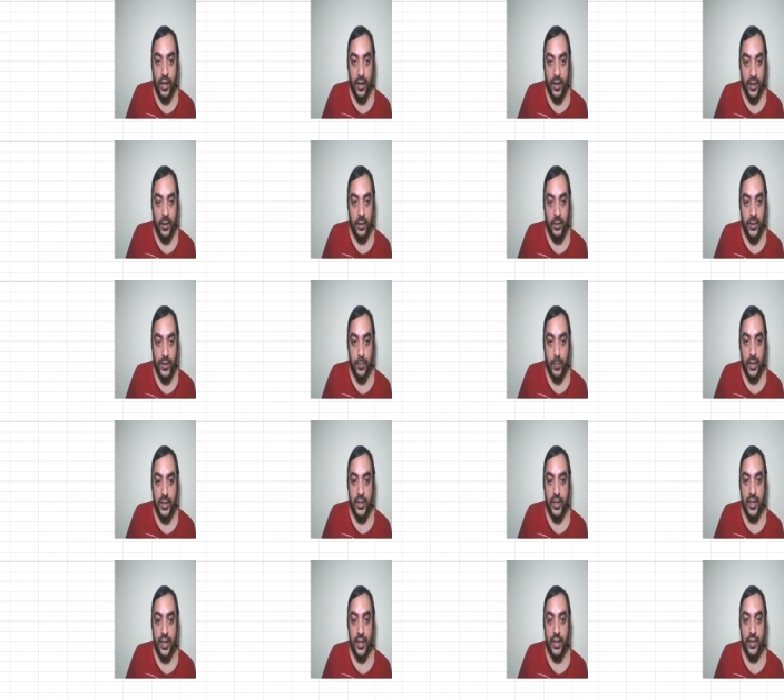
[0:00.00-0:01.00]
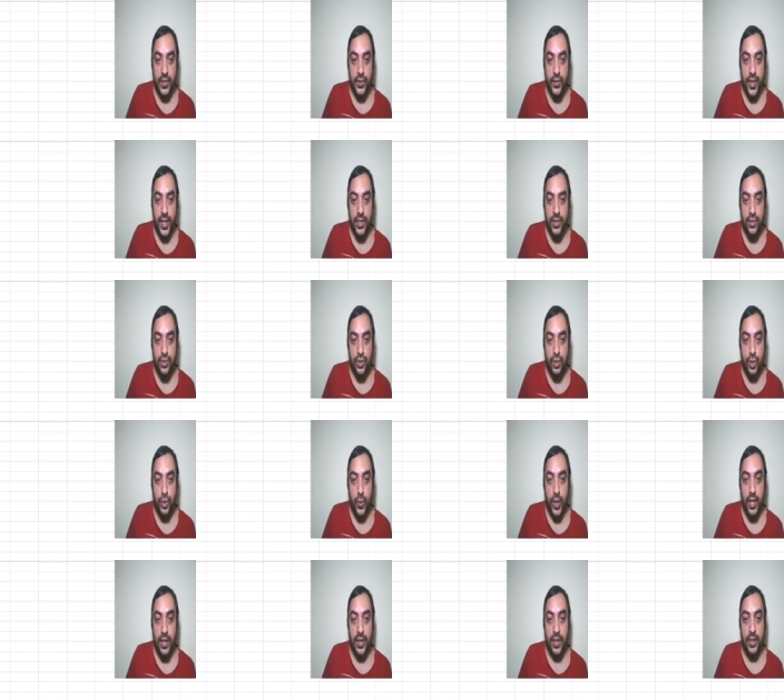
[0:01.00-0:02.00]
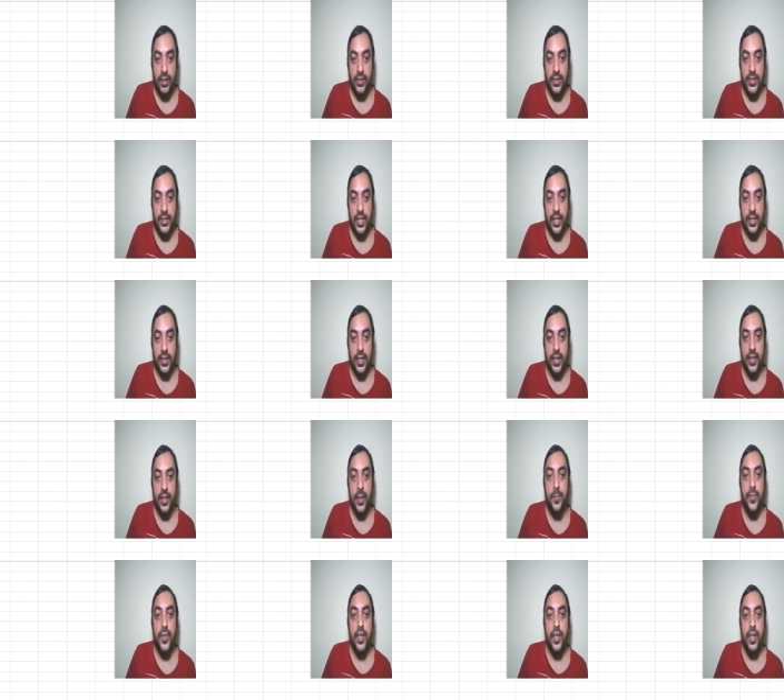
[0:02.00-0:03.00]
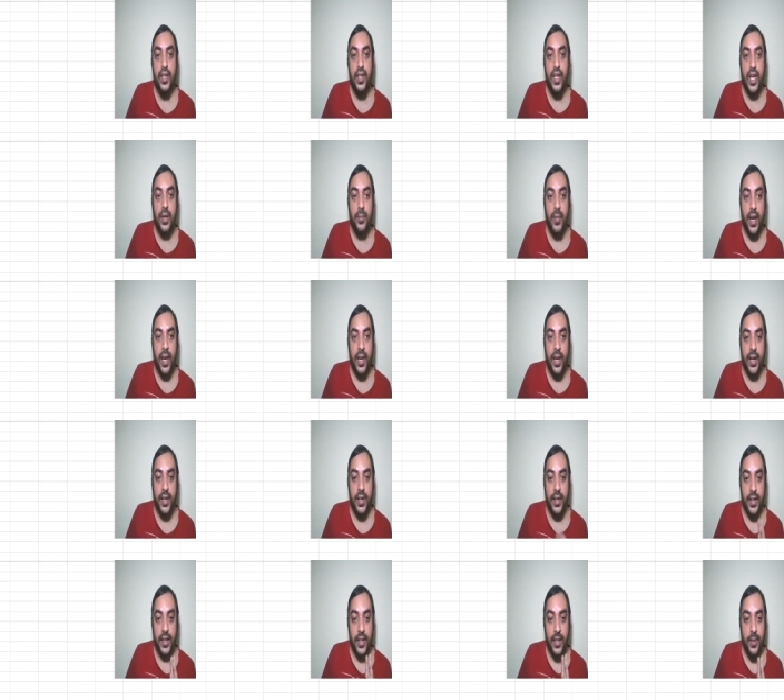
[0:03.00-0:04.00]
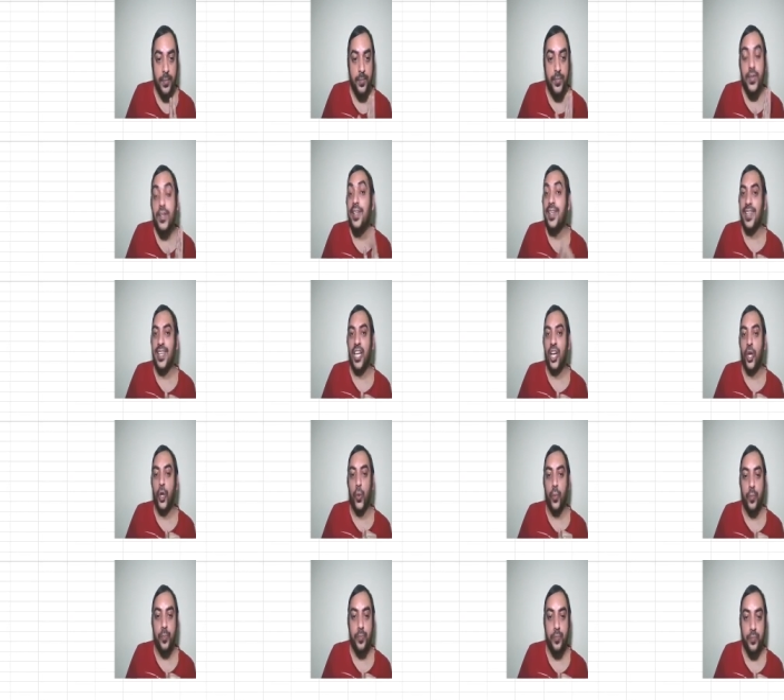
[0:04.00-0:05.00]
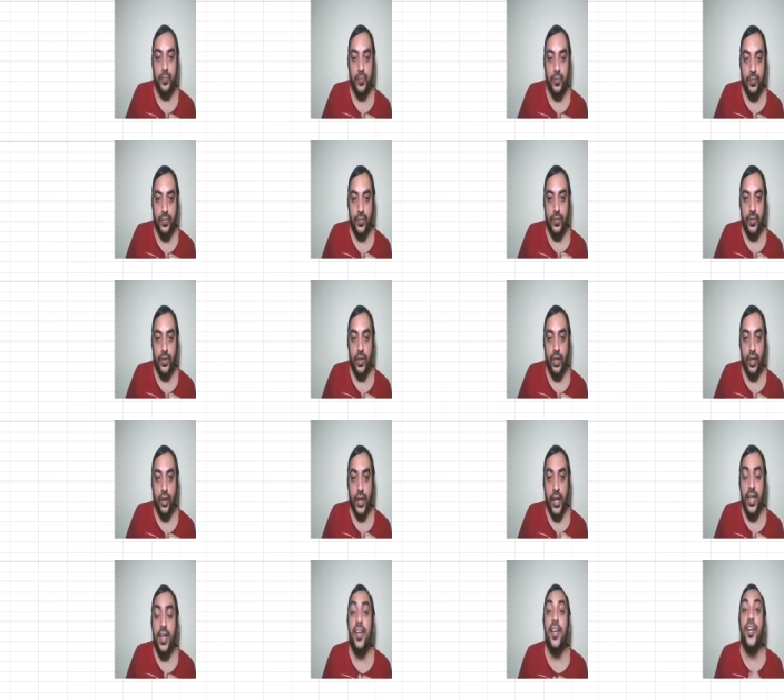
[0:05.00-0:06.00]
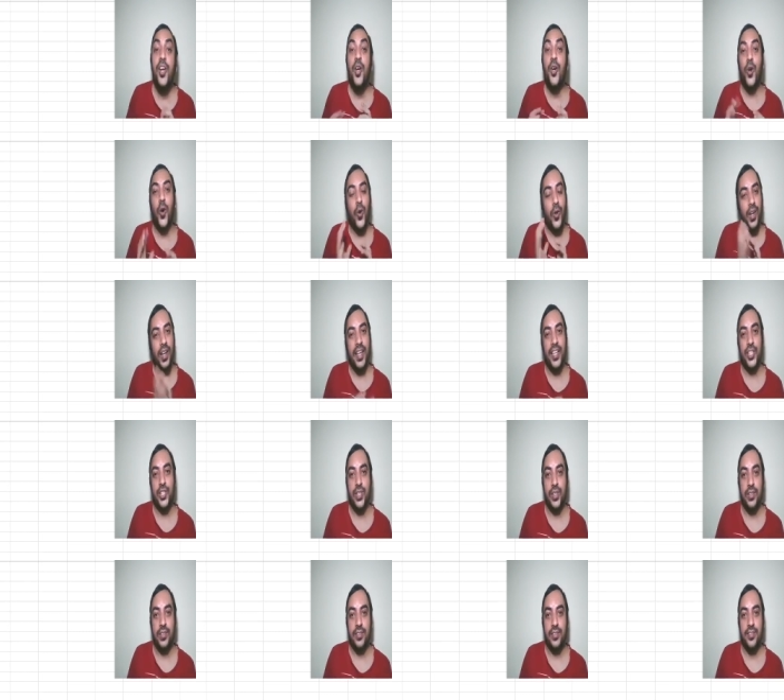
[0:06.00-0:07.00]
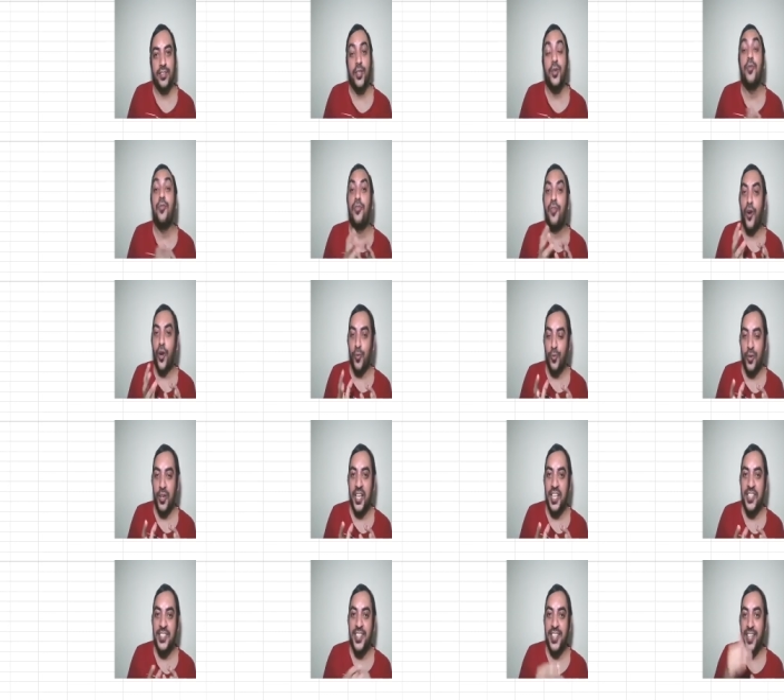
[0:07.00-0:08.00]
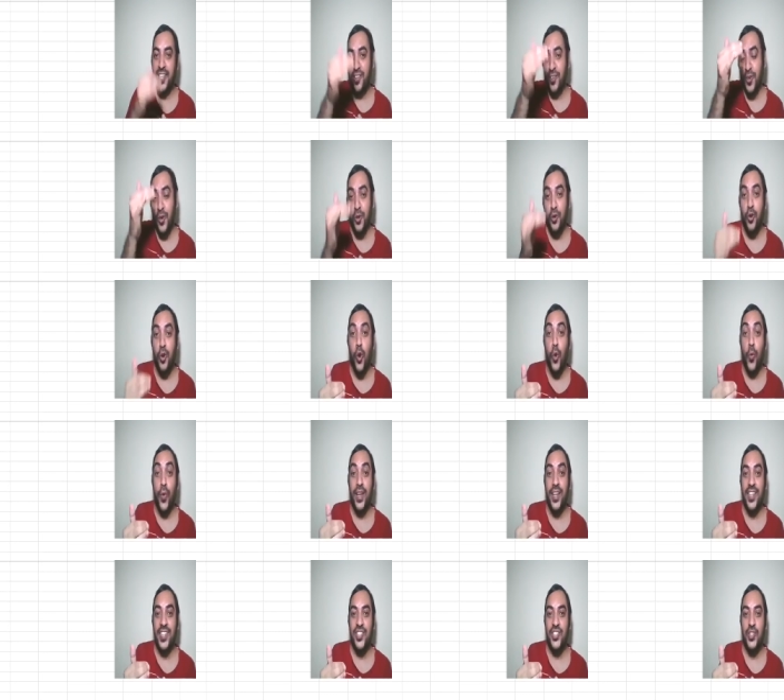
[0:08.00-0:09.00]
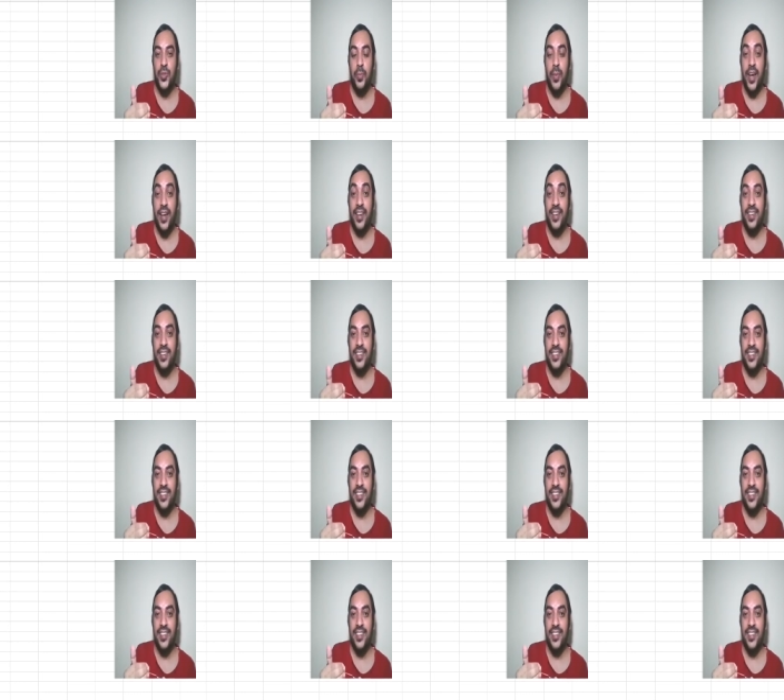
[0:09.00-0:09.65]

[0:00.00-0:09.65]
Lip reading: returns, monthly returns, right? So 12 returns are there. I'm highlighting in yellow. Okay, correlation formula is there. Covariance by